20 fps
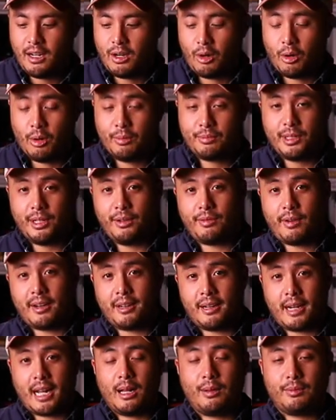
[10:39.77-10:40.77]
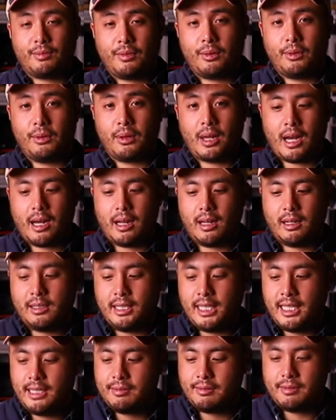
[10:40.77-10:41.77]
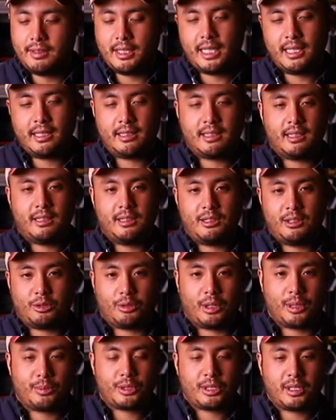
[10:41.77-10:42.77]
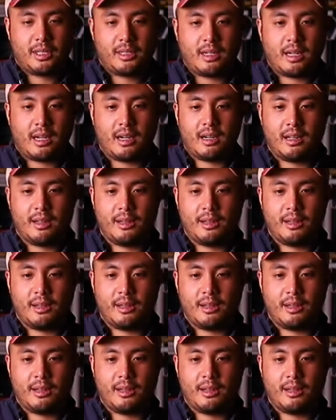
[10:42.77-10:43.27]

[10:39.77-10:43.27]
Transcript: Hopefully you found it helpful. I'll leave links in the description.